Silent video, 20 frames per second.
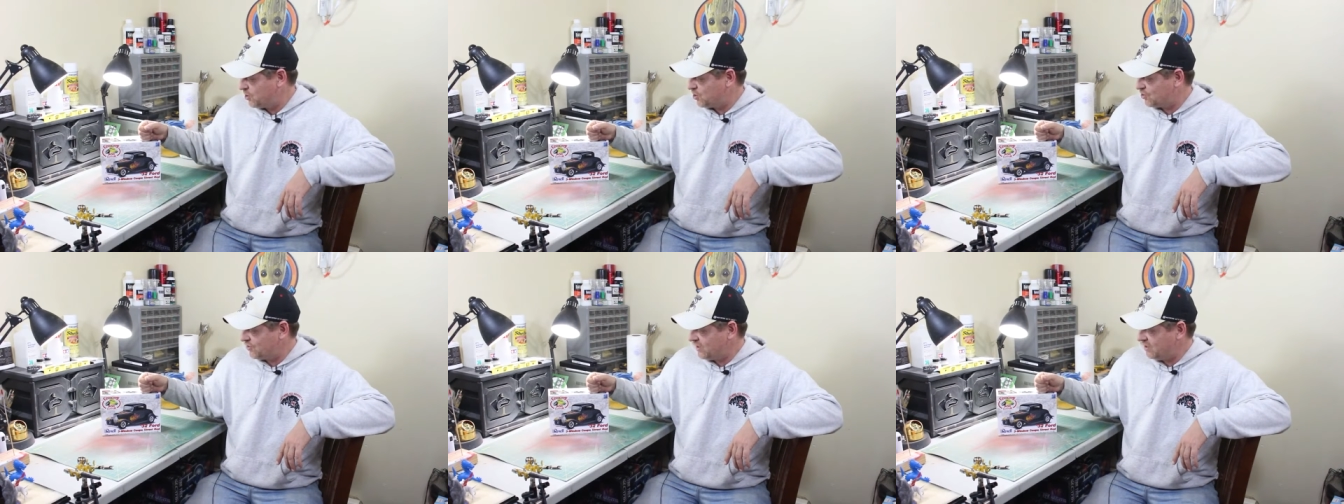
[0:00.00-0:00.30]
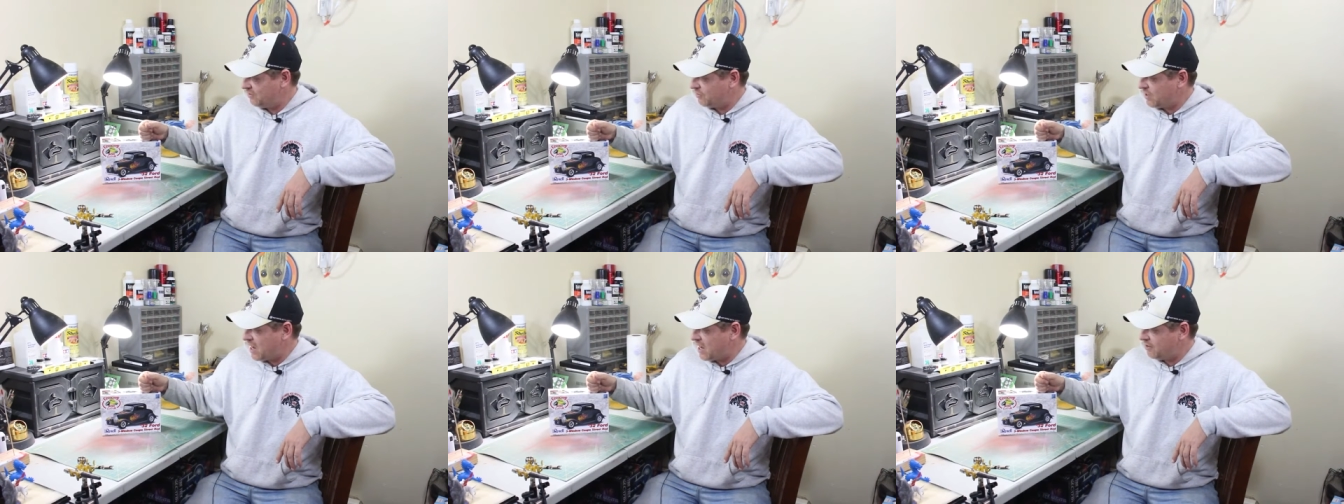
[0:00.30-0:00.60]

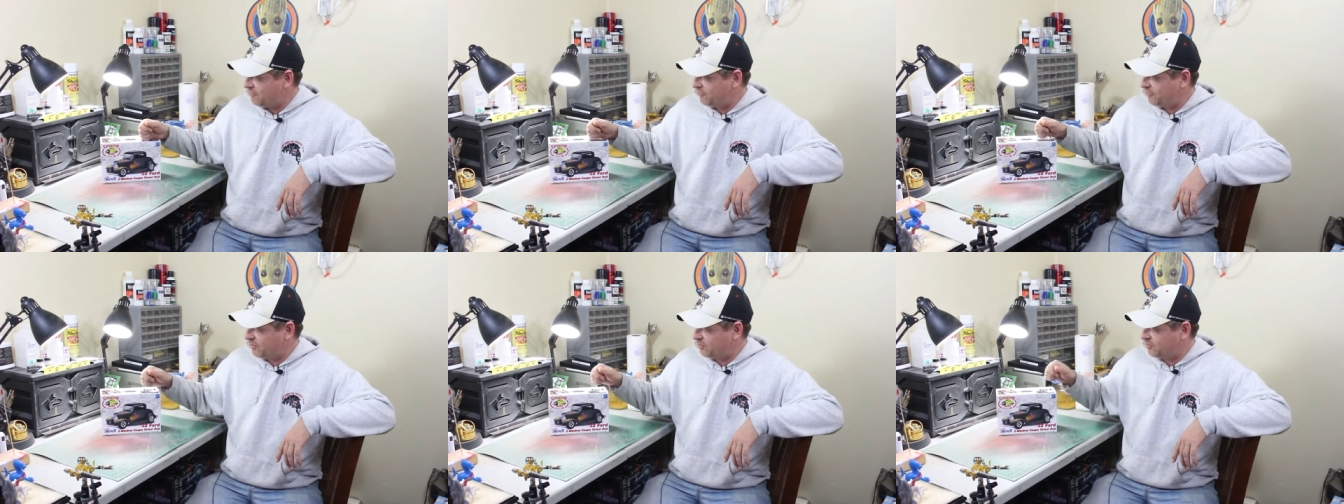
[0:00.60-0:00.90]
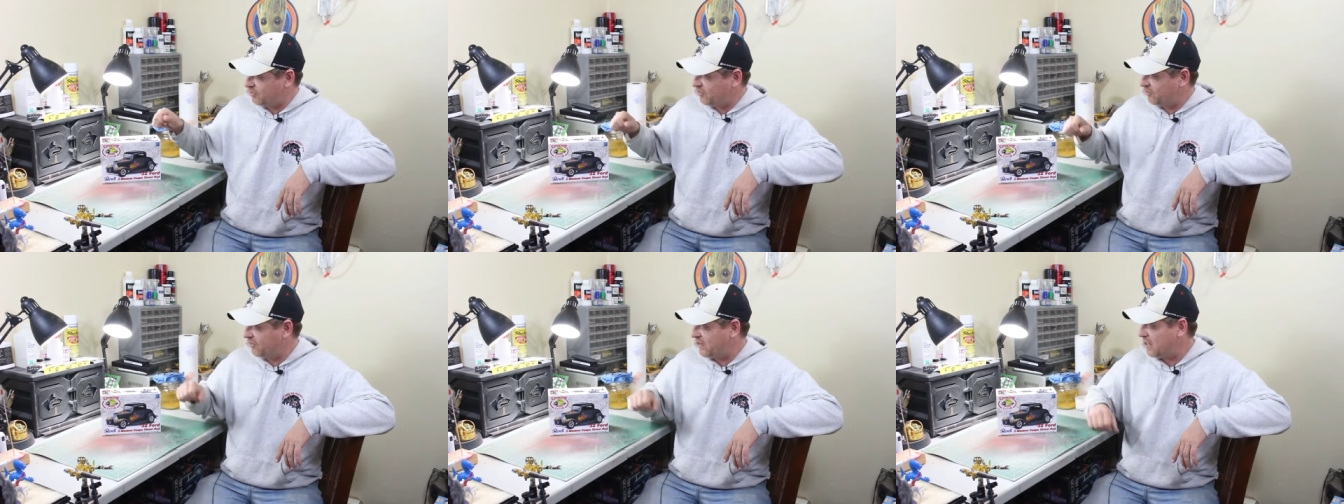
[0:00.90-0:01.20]
street rod
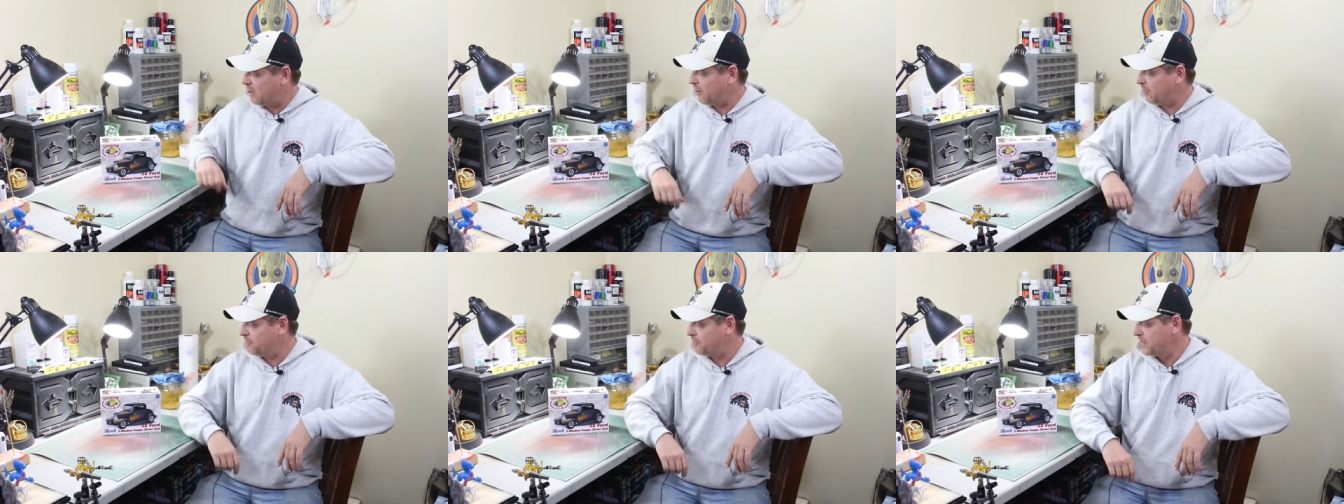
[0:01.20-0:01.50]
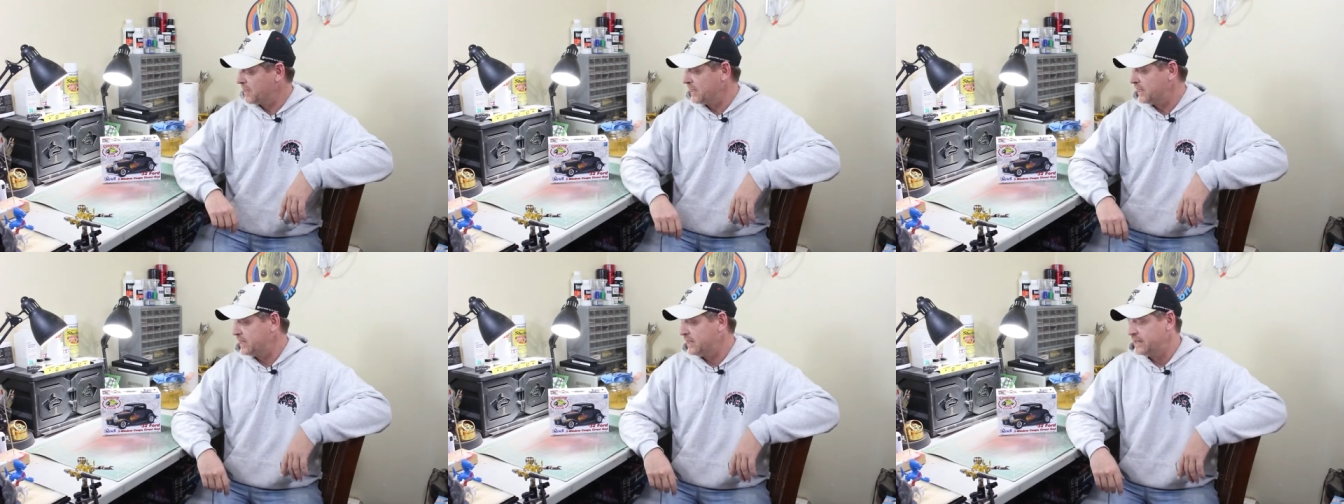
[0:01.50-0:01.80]
from Revell.
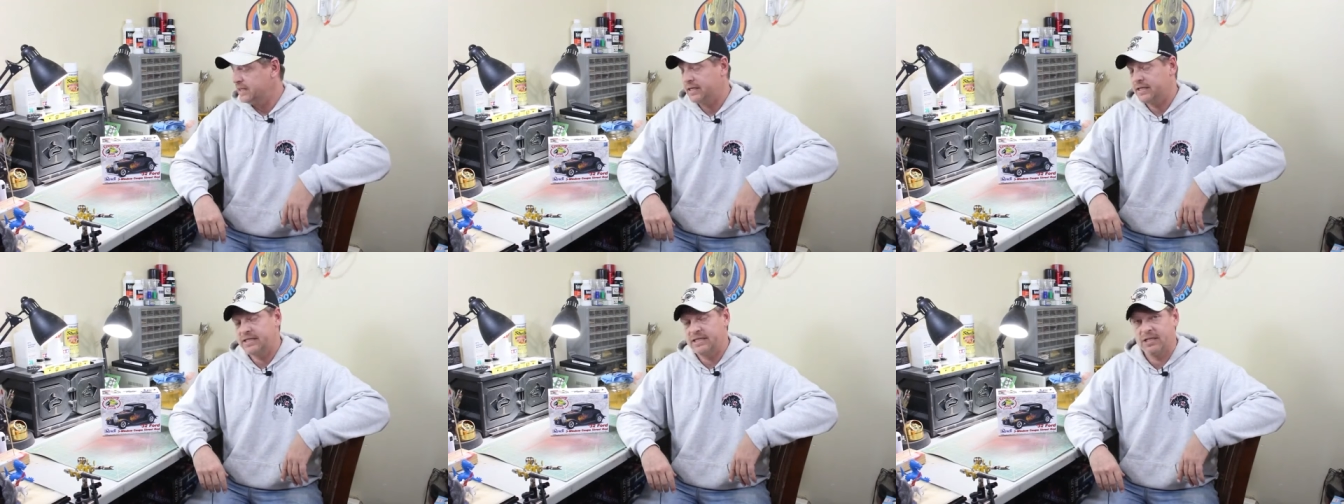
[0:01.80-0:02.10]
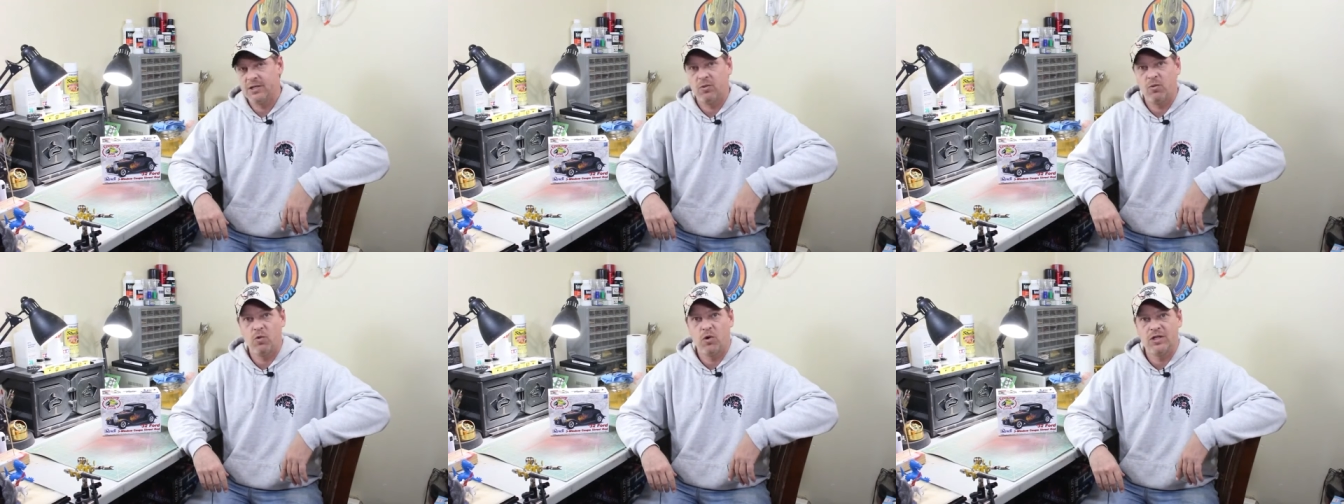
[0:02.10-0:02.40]
It's
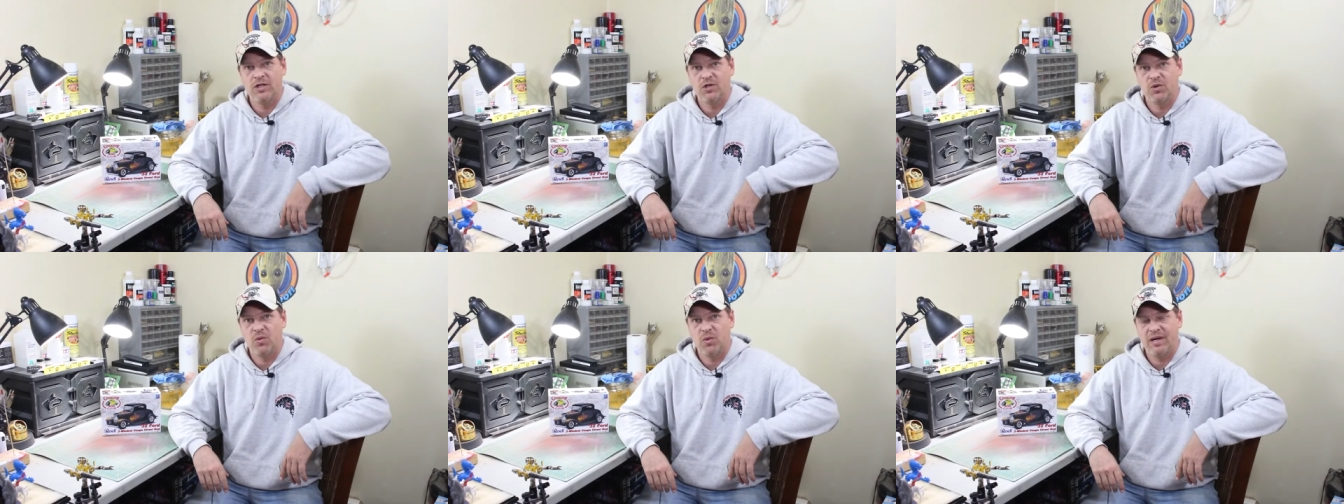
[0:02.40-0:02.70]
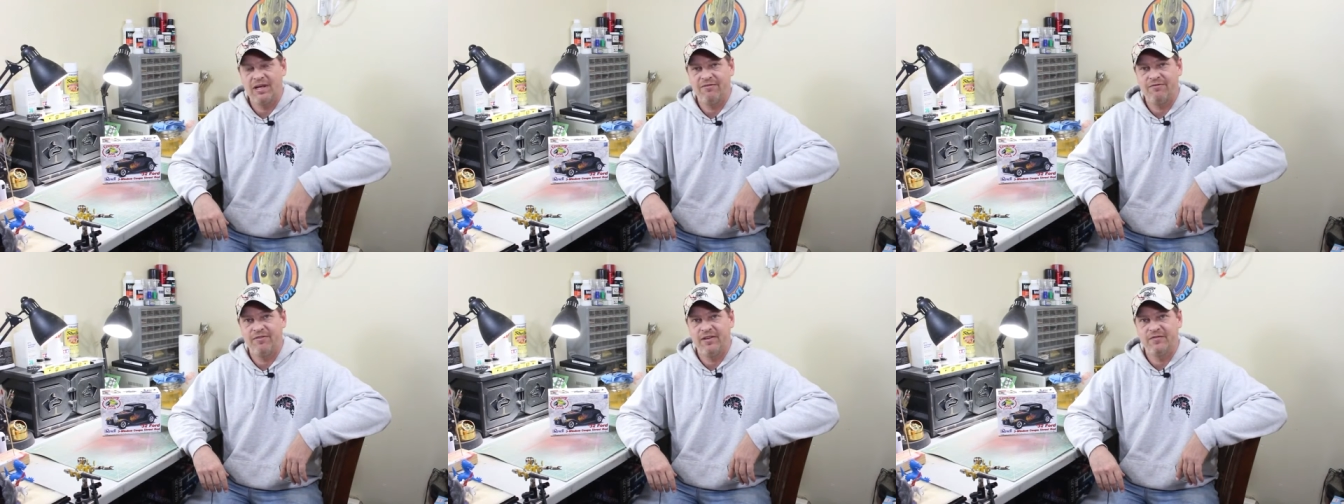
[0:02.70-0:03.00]
in
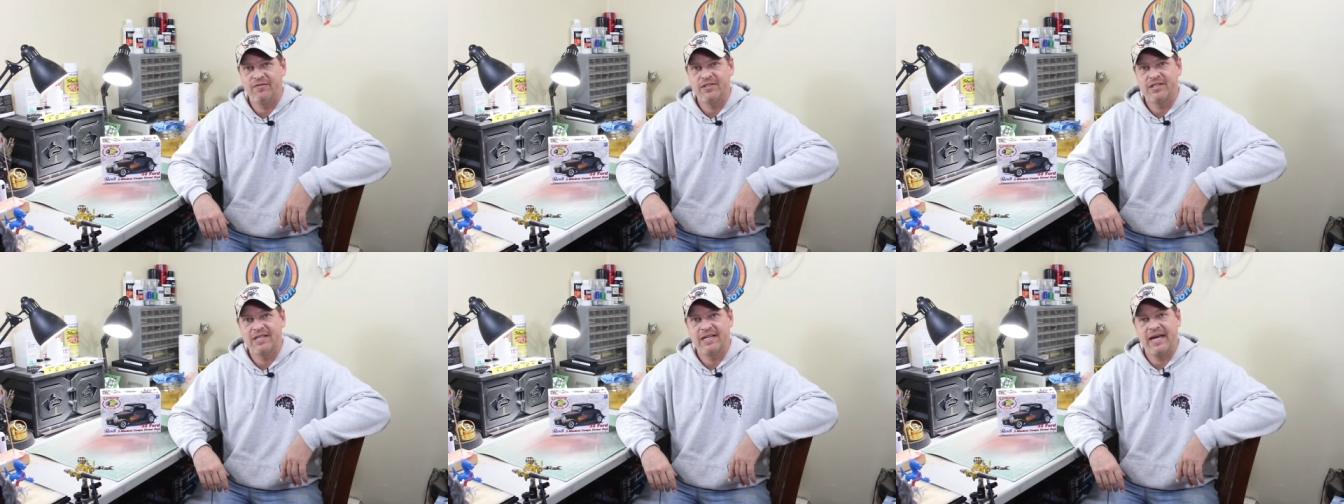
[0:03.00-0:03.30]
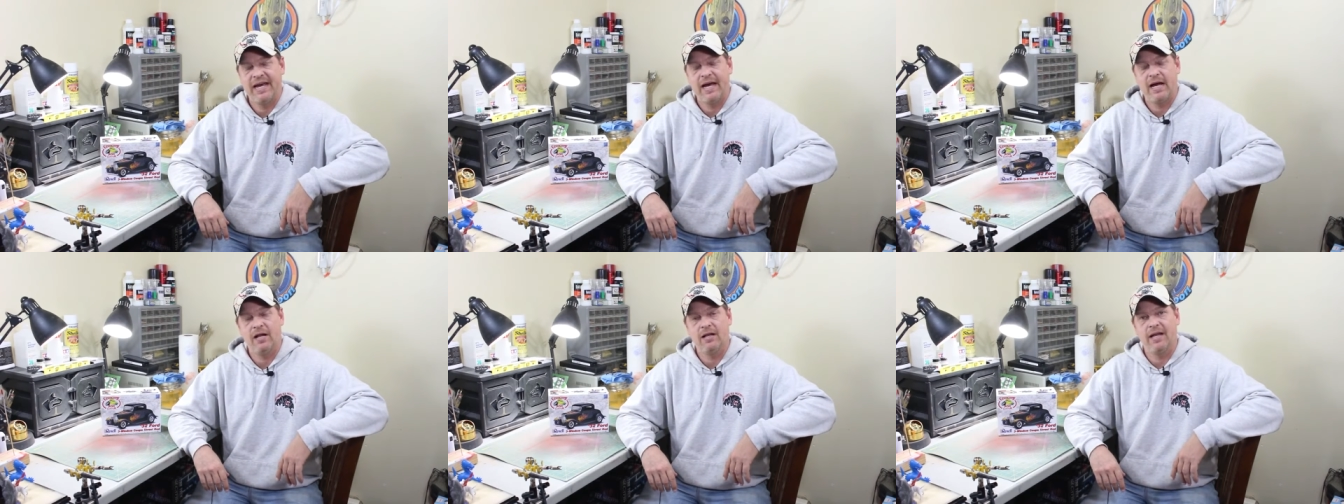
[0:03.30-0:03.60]
1/25
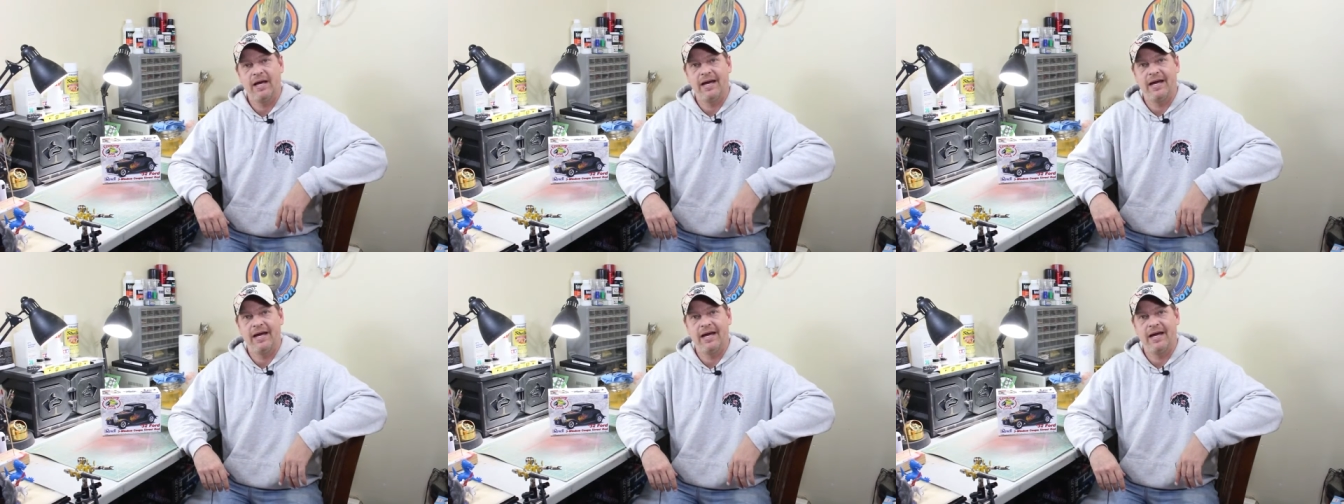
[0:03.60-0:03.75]
scale